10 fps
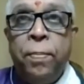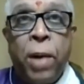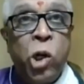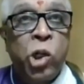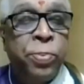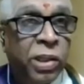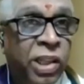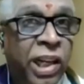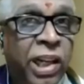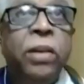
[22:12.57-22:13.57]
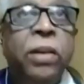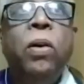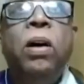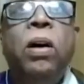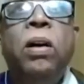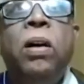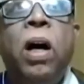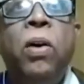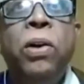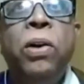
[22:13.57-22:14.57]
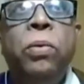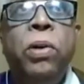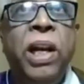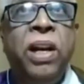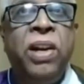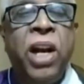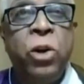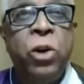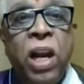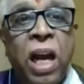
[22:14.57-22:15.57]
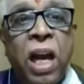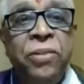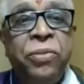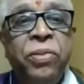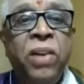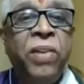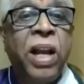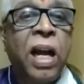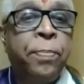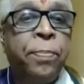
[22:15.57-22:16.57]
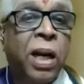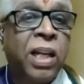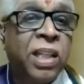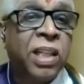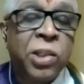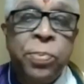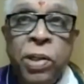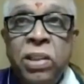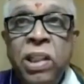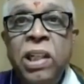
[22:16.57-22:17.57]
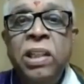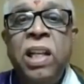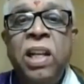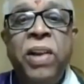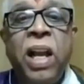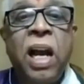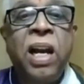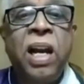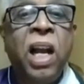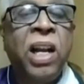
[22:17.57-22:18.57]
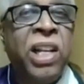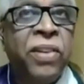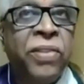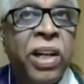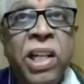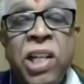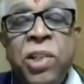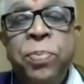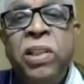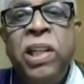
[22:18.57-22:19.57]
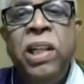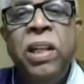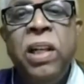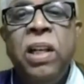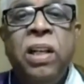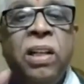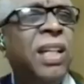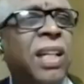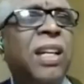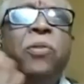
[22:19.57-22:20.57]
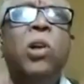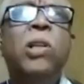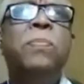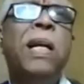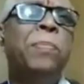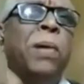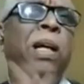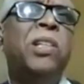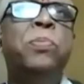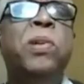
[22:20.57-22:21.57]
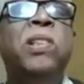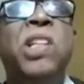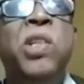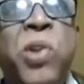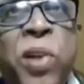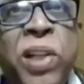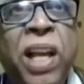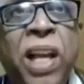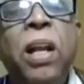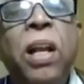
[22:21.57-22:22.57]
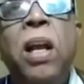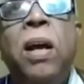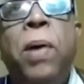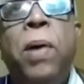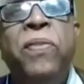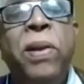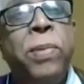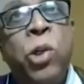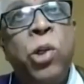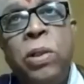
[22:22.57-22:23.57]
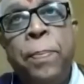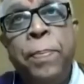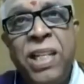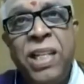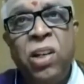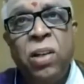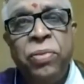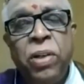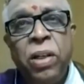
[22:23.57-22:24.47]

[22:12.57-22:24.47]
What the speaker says: Manusmriti, how do you lead a day-to-day life? Then we had Parasara Smriti, then we had Yajnavakya Smriti, then of course multiple other Smritis which were there. But we must know the basic of